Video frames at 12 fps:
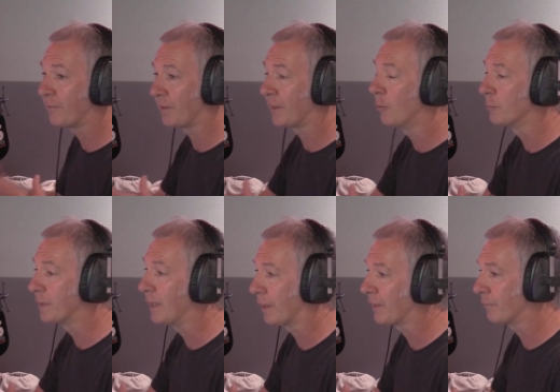everything up,
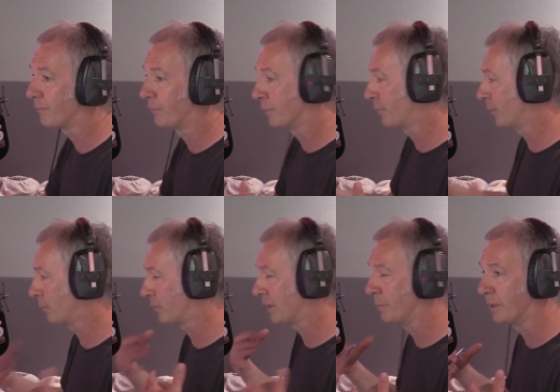didn't it? I think for, for
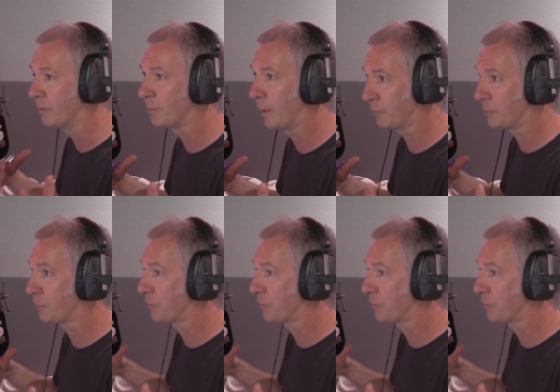same with the Inspirals, it